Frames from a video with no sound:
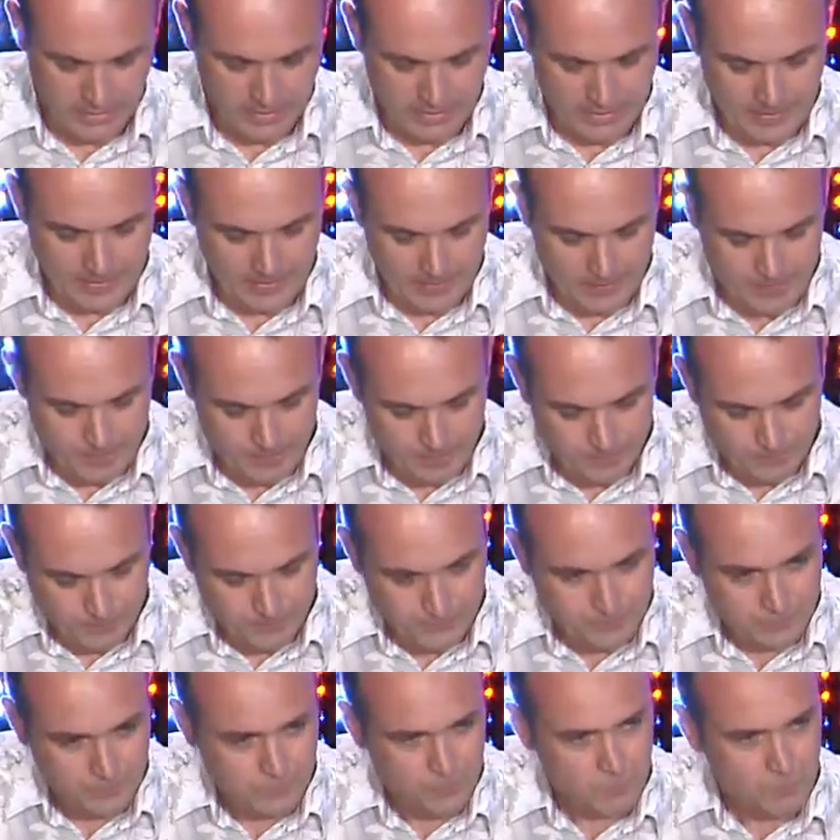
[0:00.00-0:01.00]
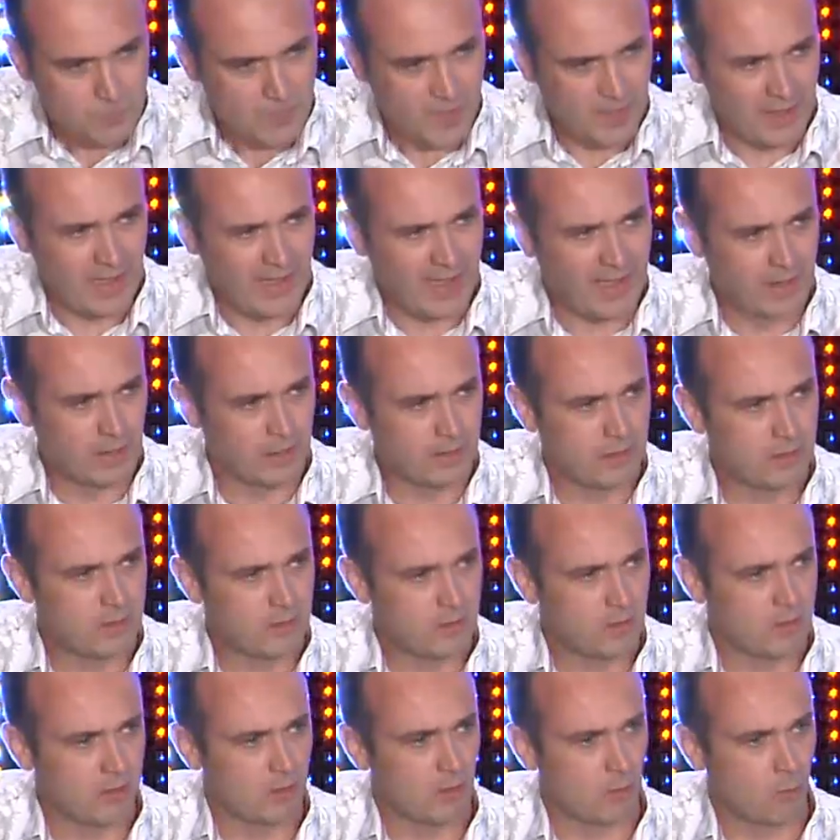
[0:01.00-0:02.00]

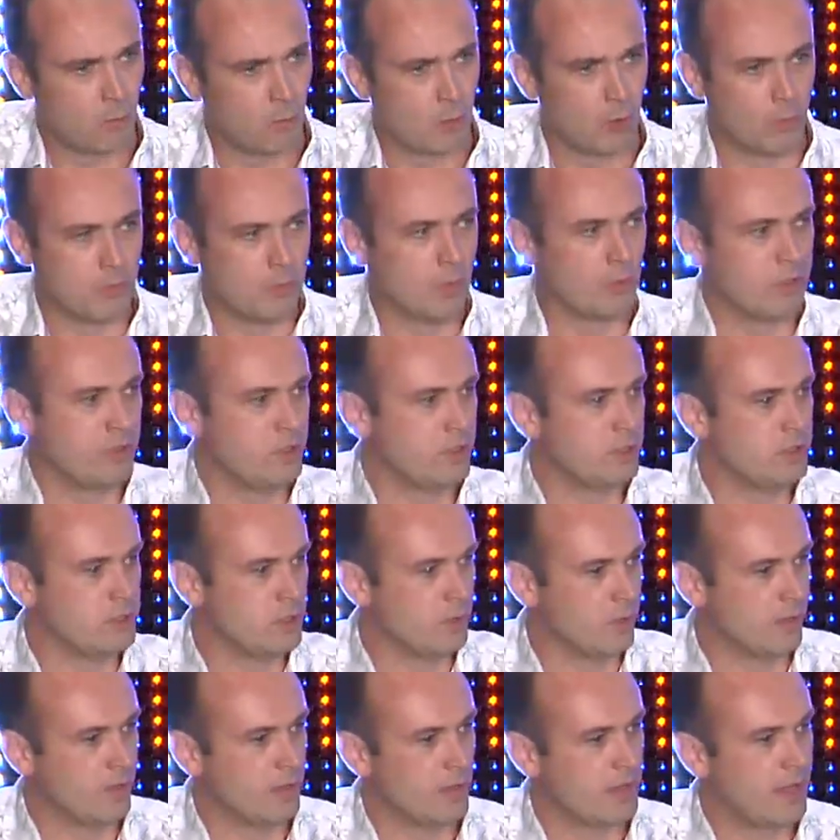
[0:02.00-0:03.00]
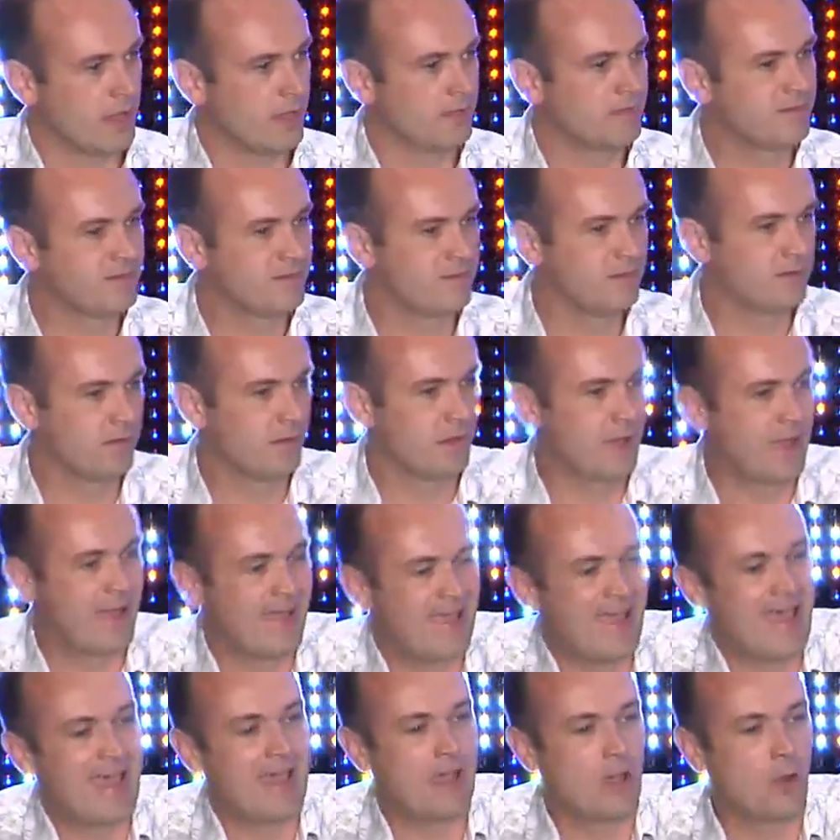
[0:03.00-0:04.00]
And what we wanted to do in the next
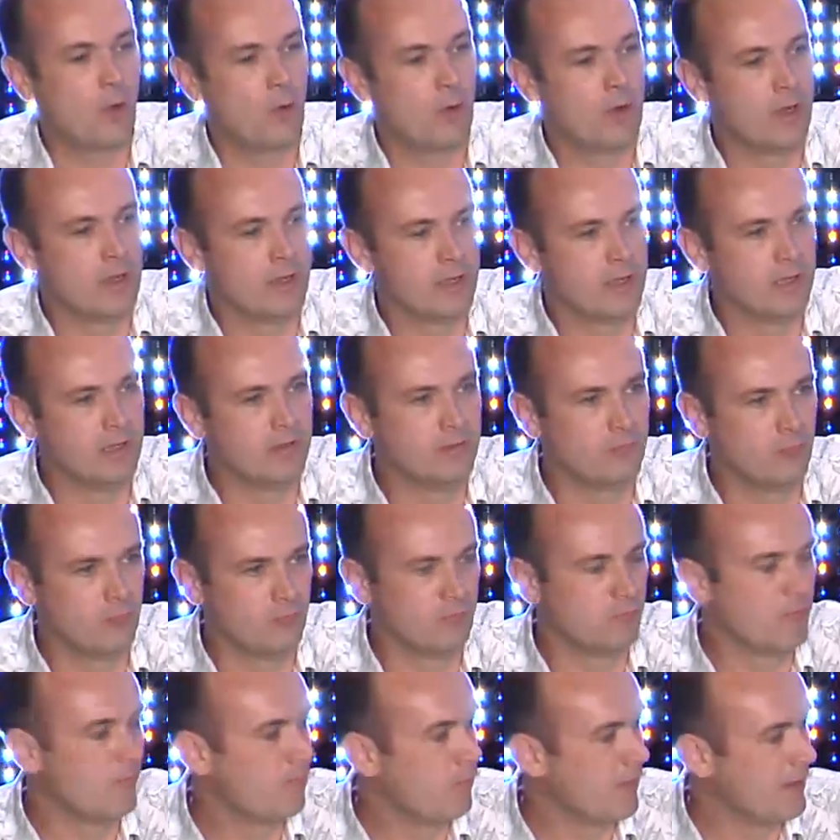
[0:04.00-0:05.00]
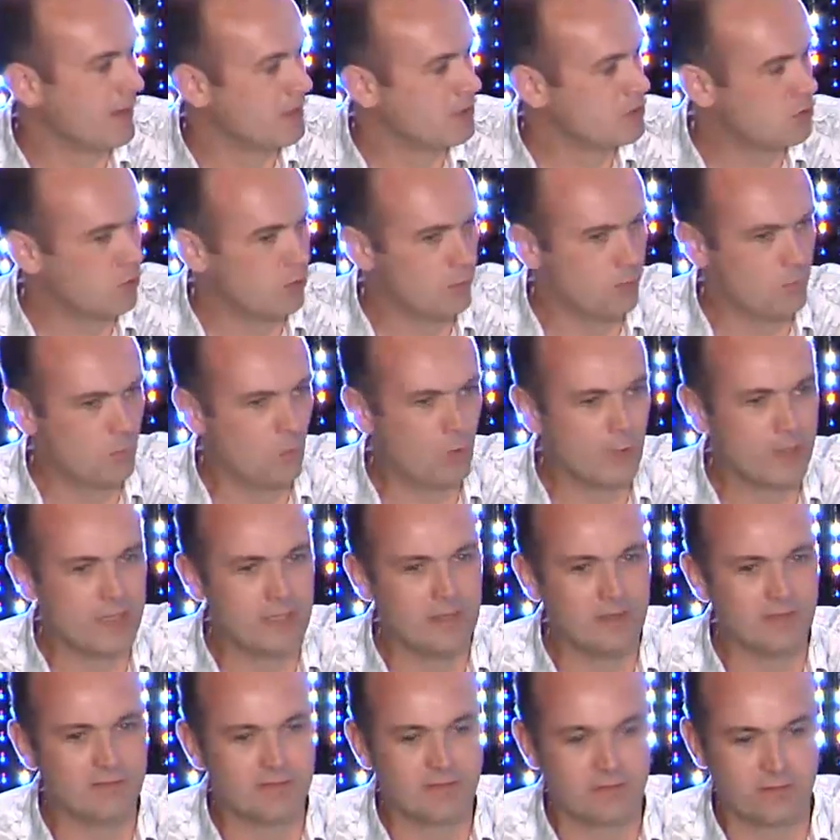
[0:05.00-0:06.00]
hour is sort of reflect on what
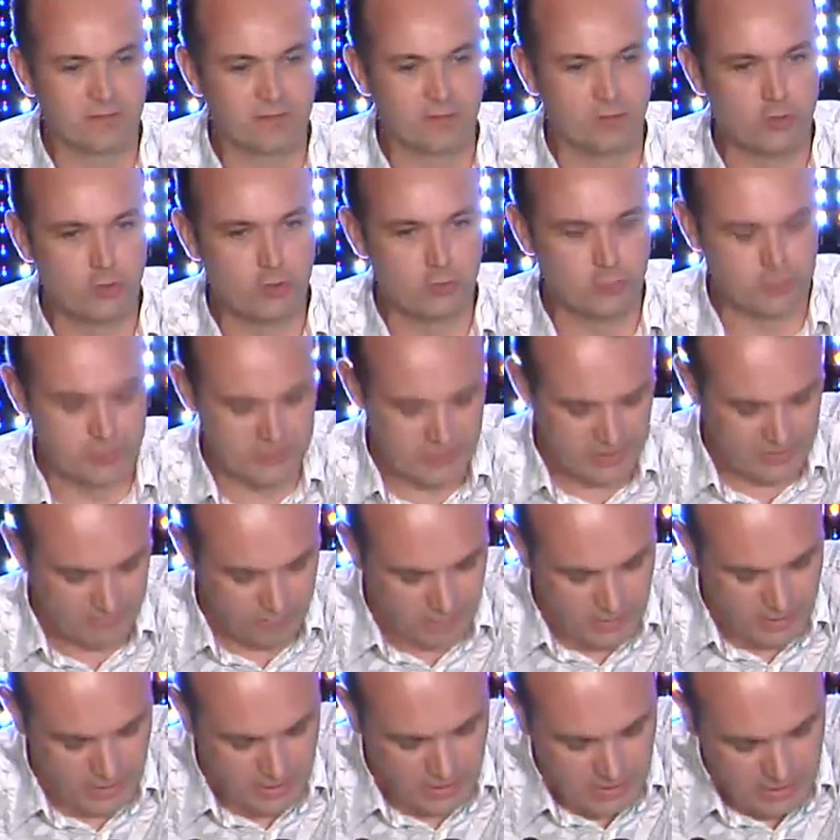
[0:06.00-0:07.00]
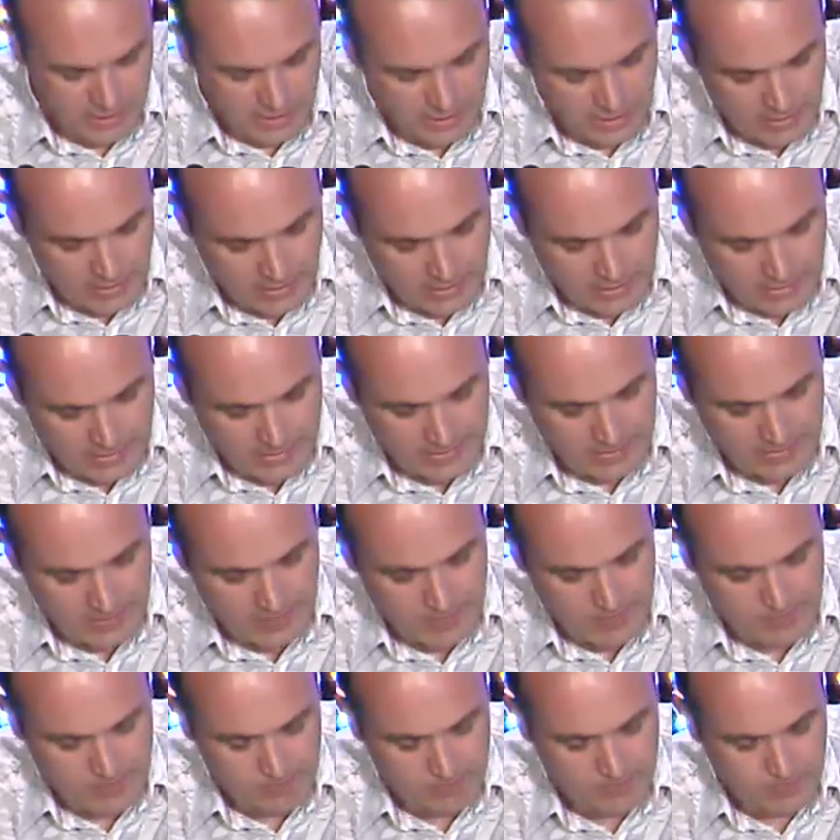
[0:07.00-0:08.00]
is social TV.
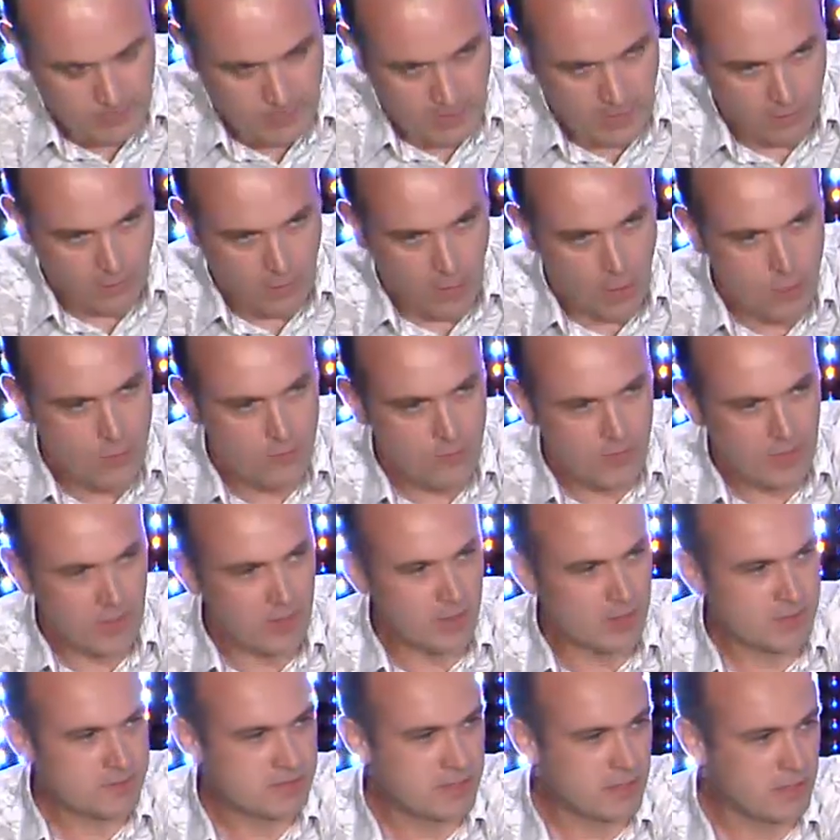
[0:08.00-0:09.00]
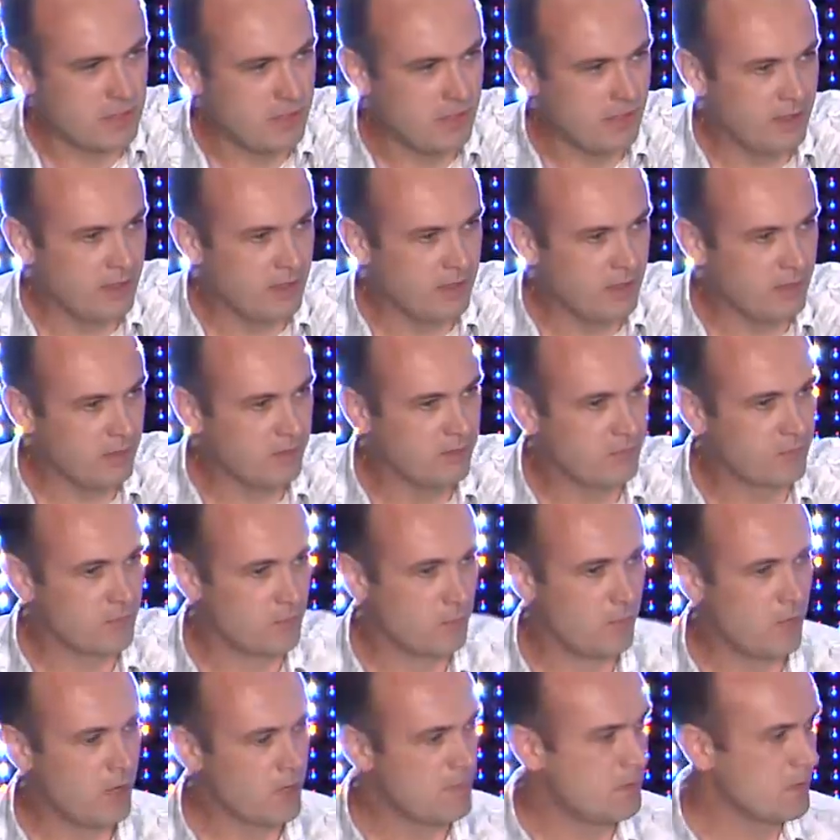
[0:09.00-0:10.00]
Over the last 10 years,
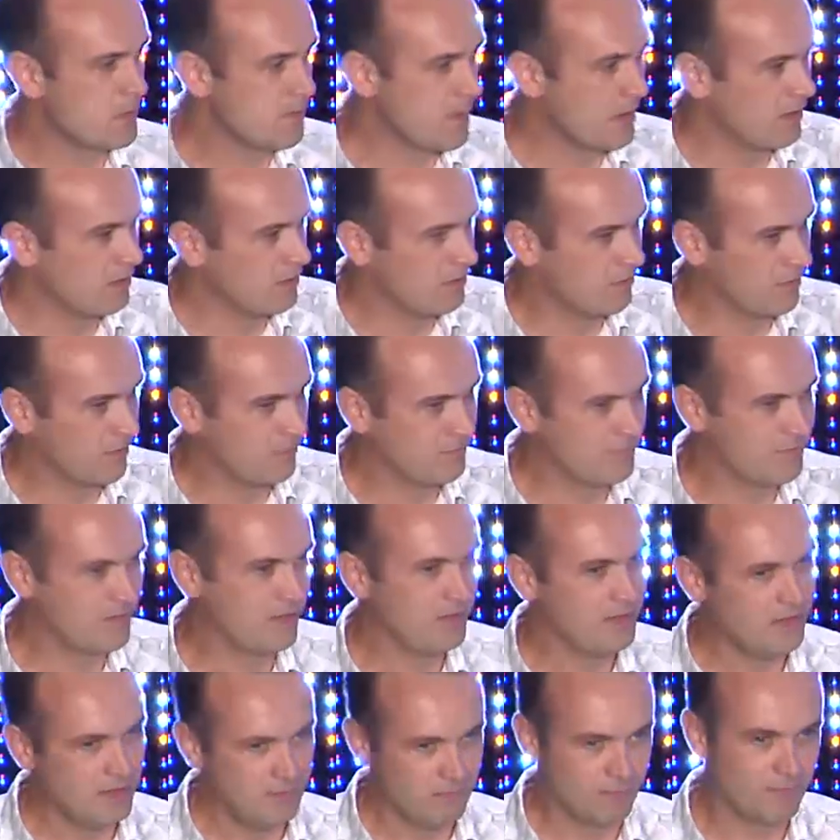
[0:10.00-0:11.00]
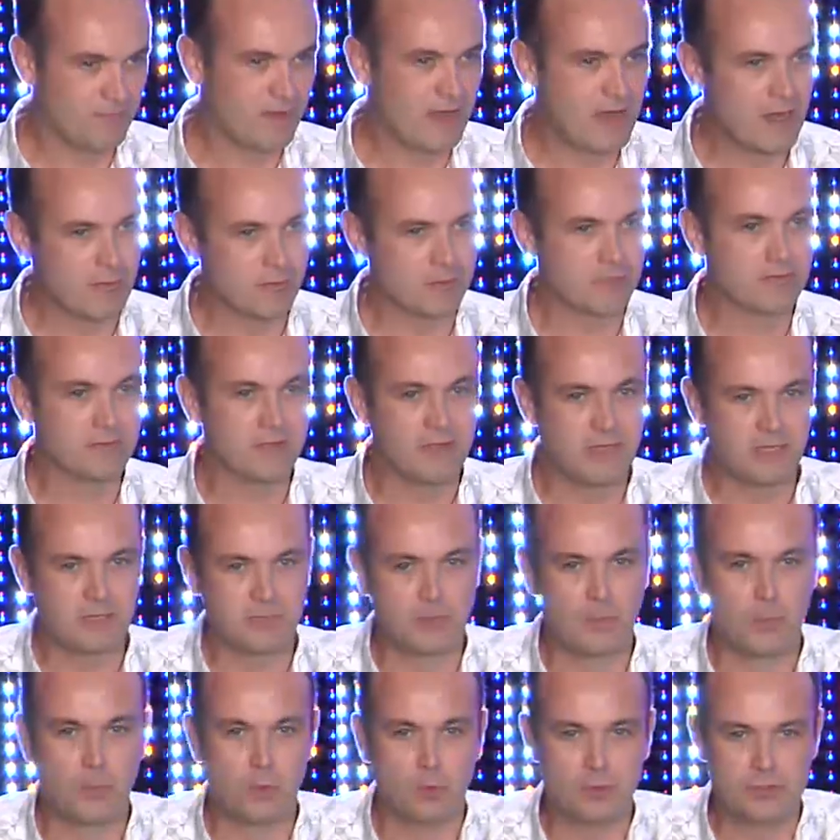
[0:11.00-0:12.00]
from my perspective, I've seen various things
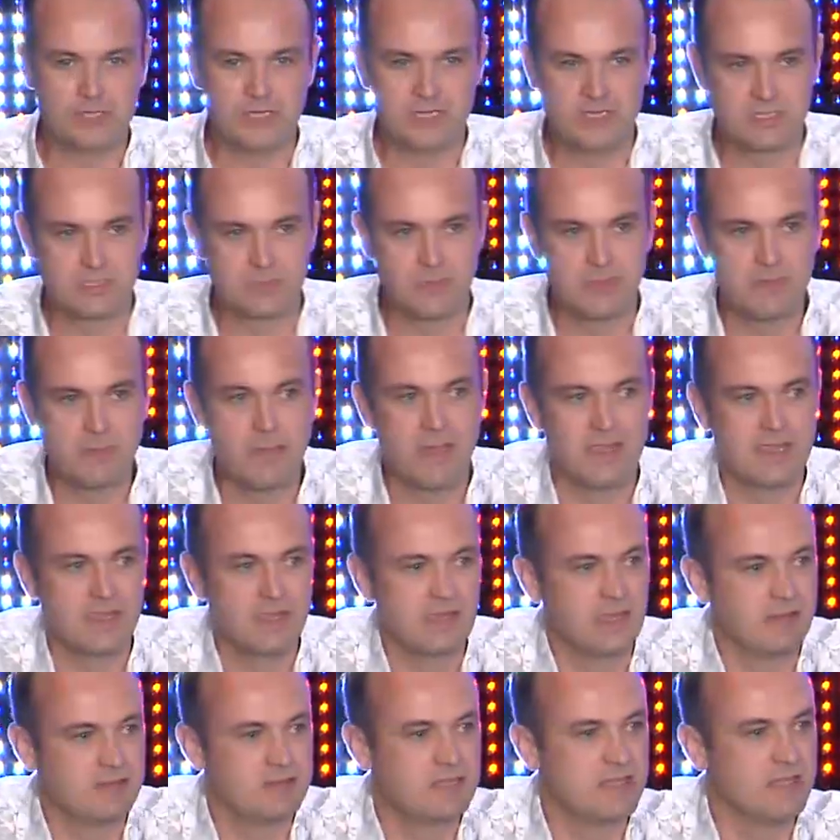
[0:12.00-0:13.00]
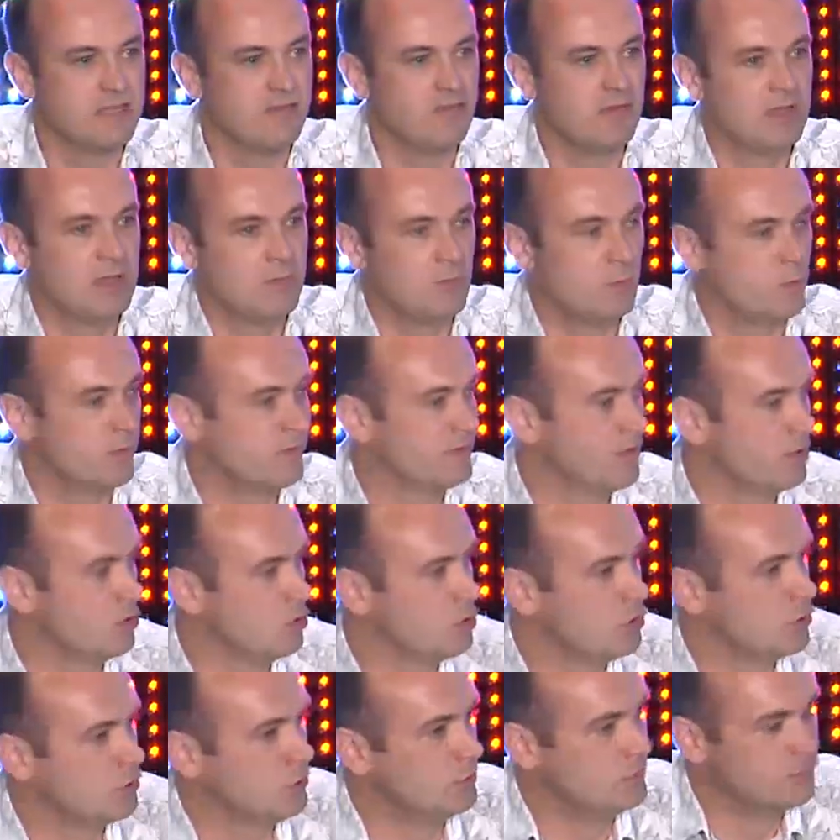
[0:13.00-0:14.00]
purporting to be making TV more
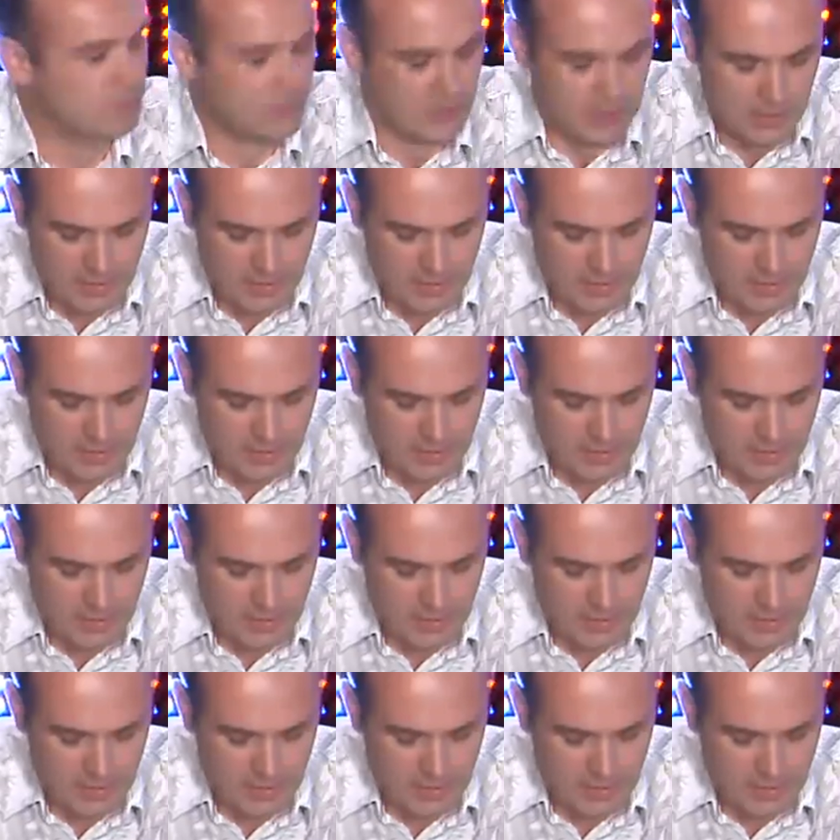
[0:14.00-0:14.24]
social.